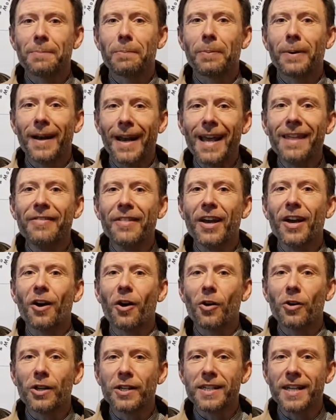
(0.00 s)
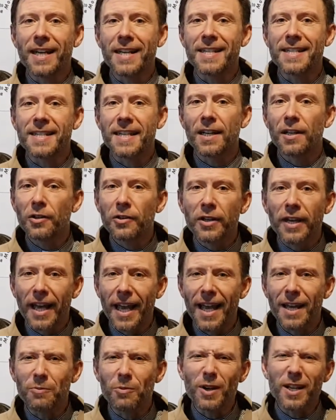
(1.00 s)
plan their holidays and look
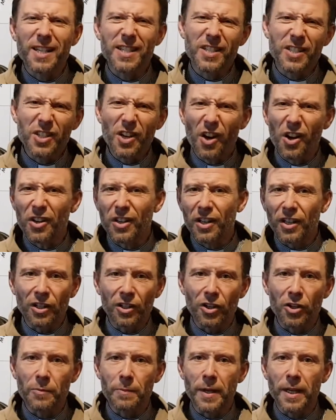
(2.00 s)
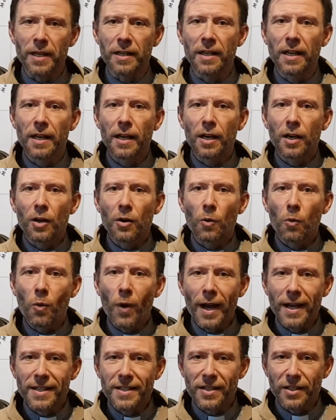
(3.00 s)
ahead when it's dark and gloomy and
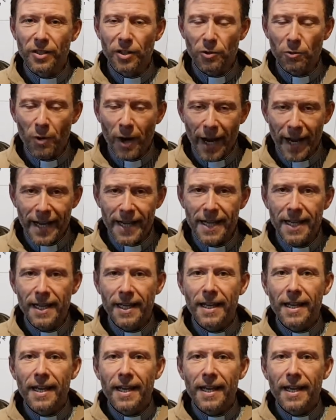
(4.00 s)
wet and grey.